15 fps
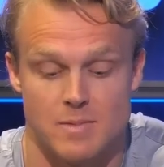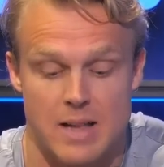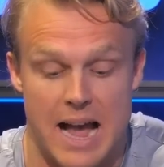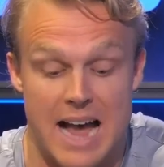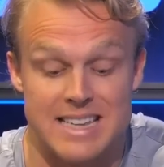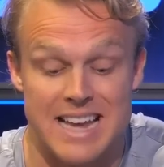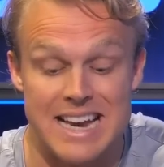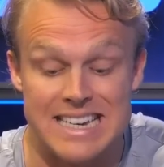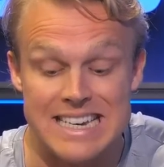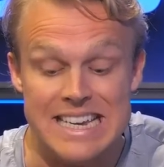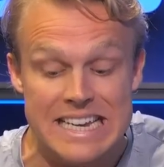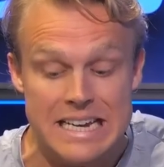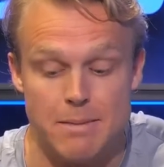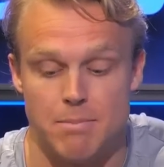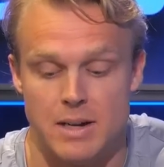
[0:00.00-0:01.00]
as a
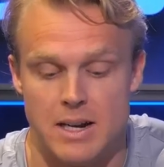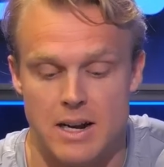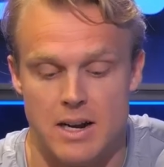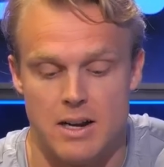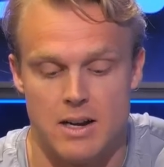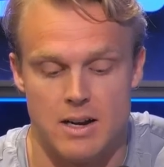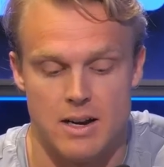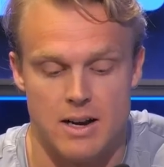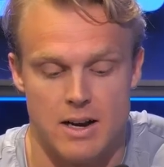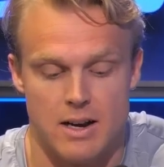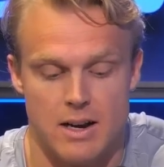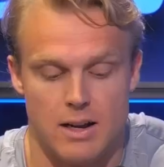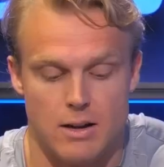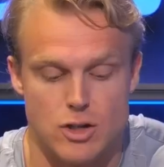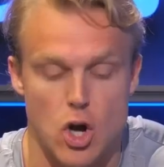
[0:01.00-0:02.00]
team.
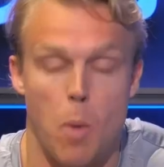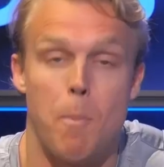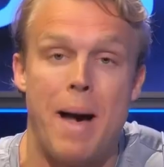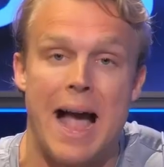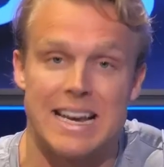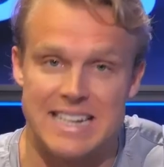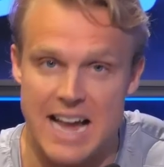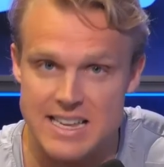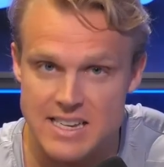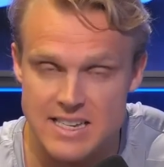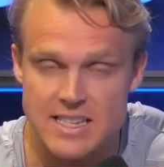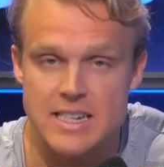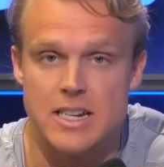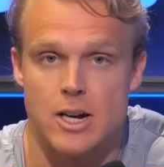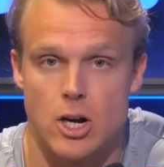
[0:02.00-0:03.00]
Let's go back to
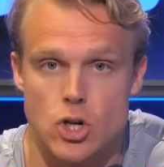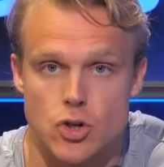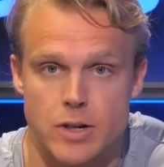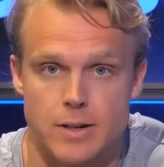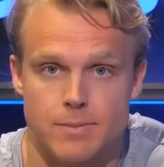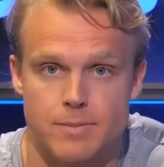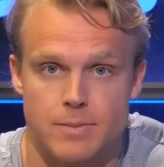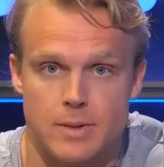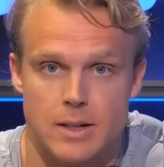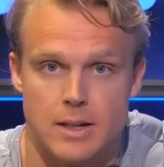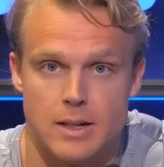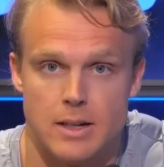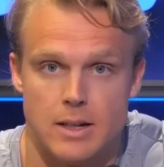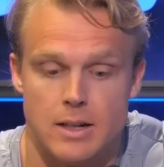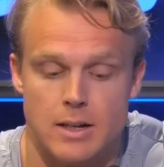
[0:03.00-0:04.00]
SEC country.
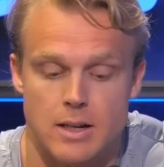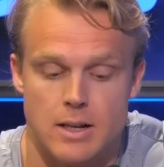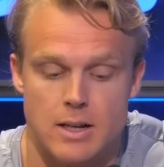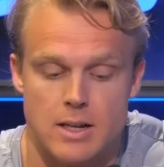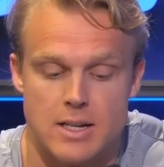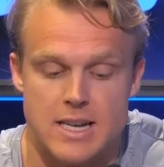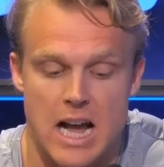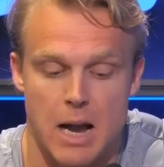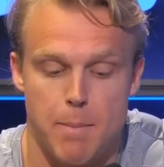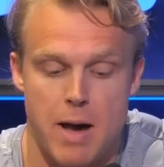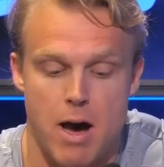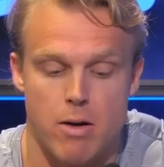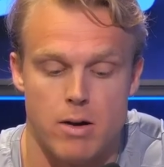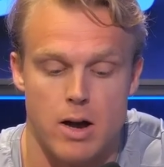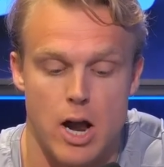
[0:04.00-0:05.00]
Let's talk
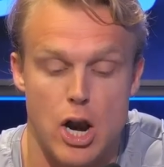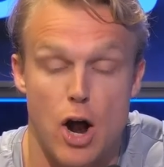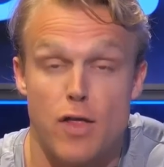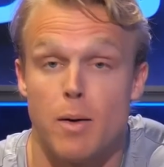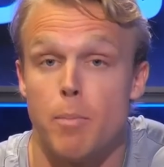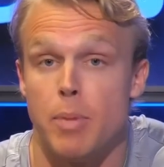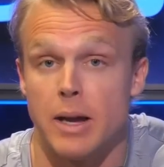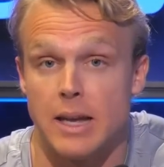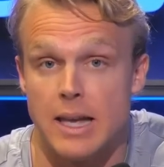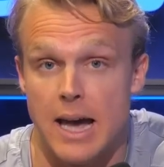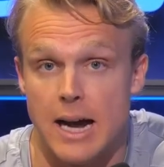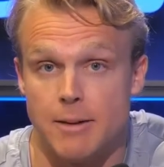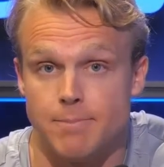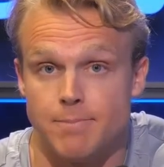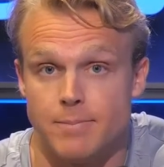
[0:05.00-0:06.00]
about another big
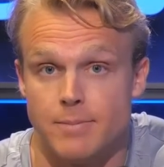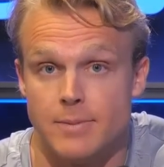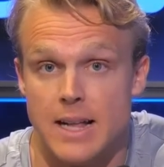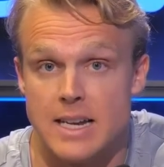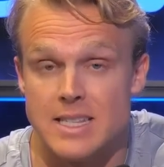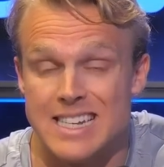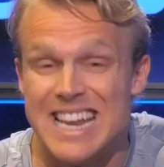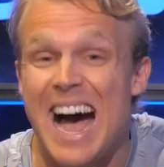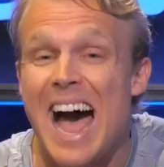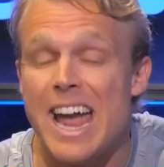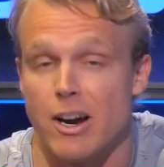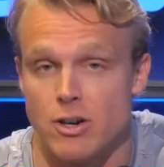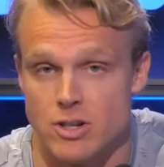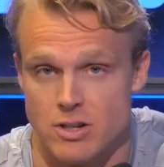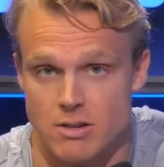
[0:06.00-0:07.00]
cap, and that's the
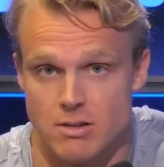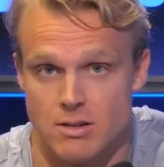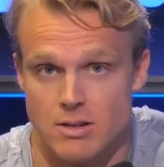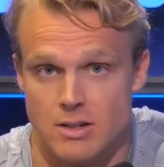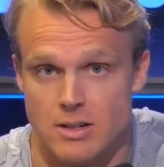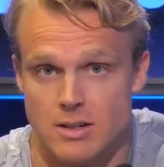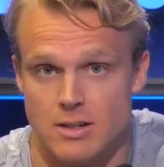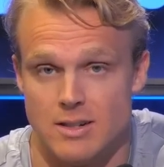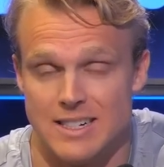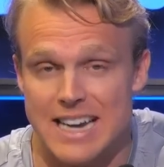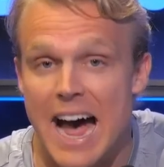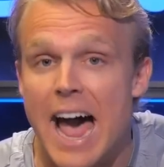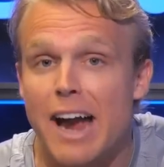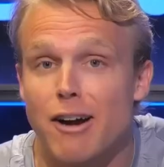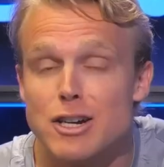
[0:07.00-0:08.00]
Tigers. The
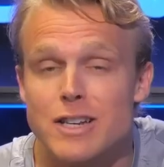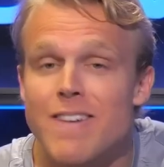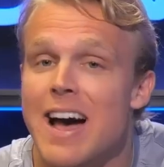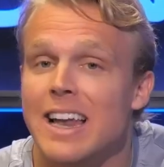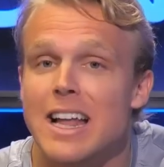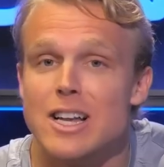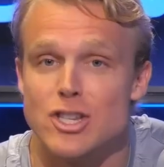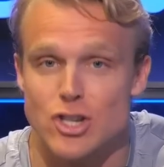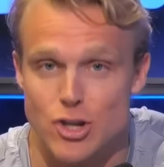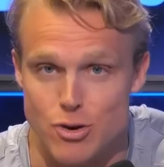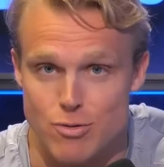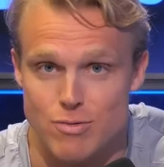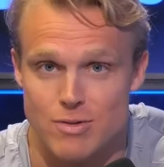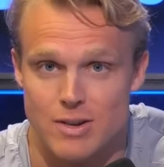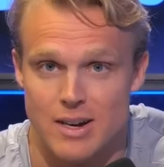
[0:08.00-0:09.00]
Tigers of LSU
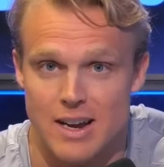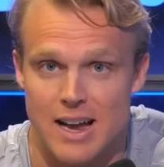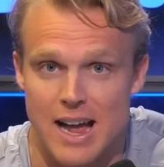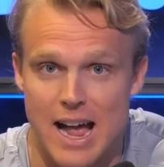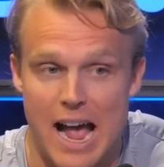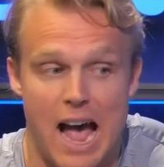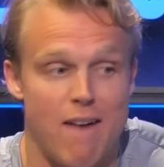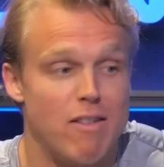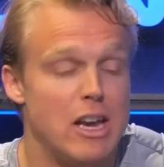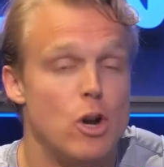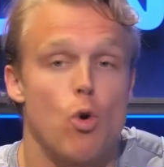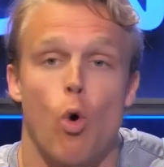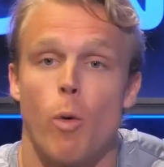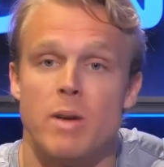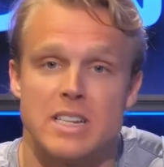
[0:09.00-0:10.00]
have
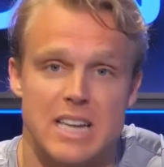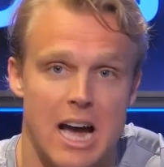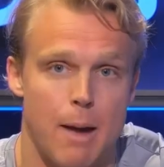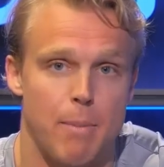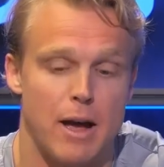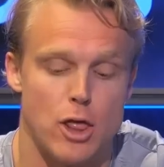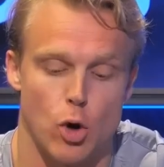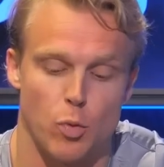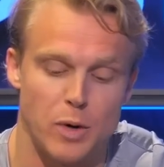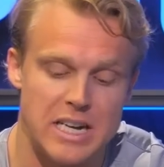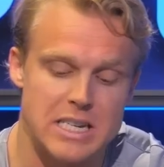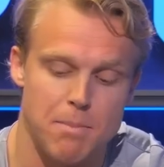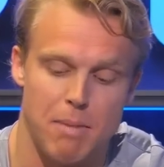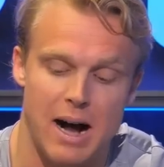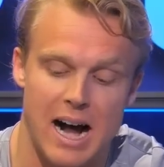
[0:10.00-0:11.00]
enormous hype. And the
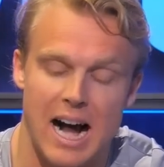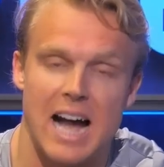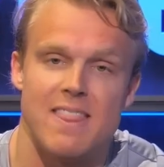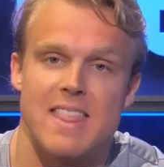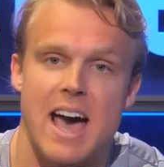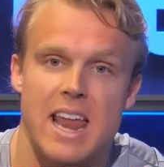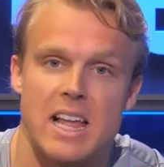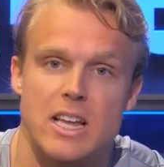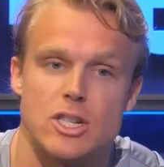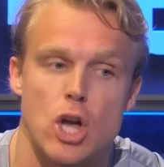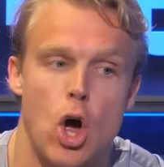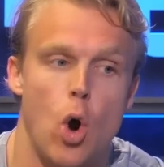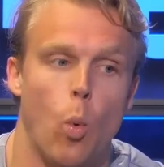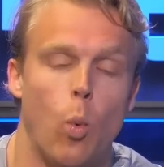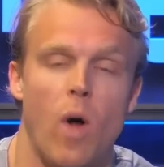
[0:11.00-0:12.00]
reason behind that is
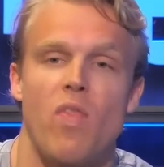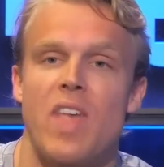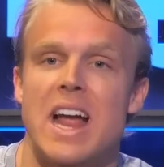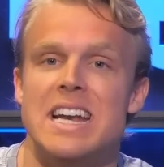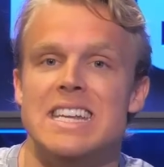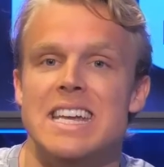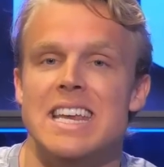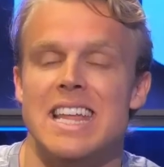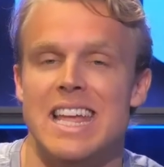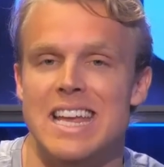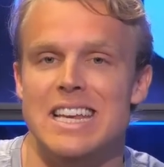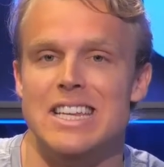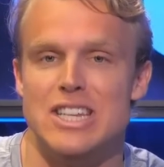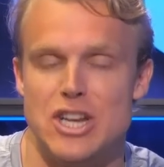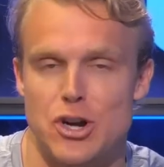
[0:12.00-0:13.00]
what they did
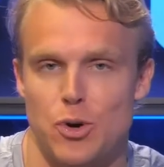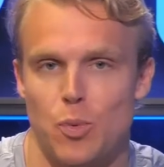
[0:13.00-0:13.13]
in year